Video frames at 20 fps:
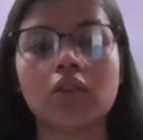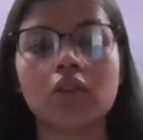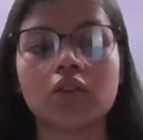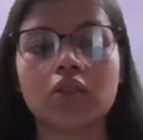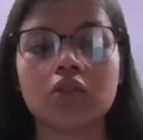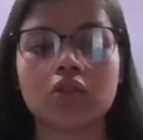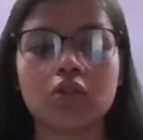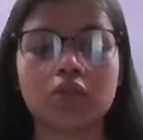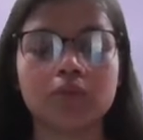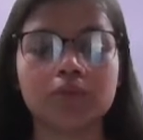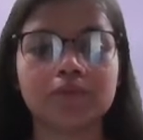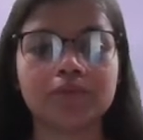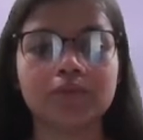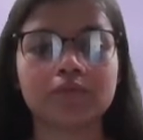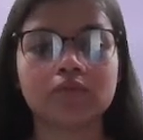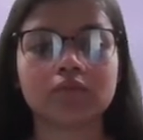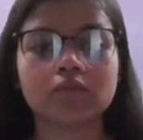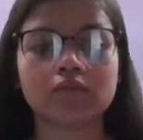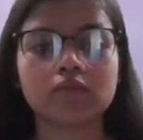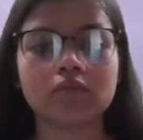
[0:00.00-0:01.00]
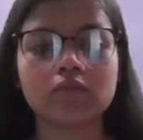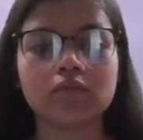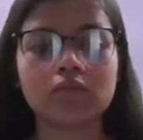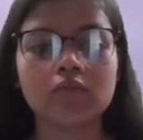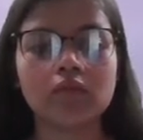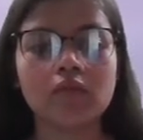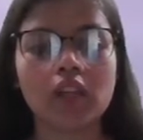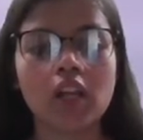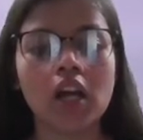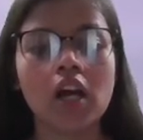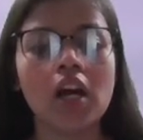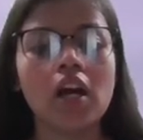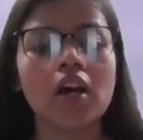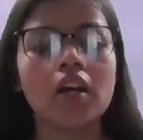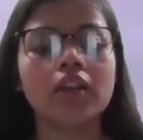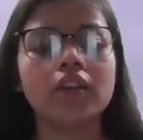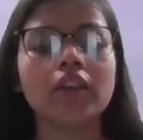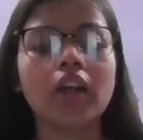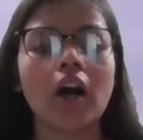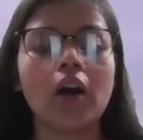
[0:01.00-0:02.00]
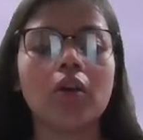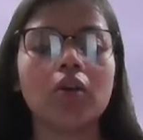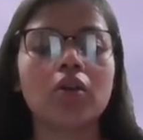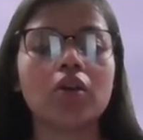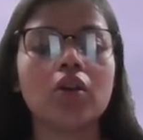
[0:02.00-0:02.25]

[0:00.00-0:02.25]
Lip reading: too. Now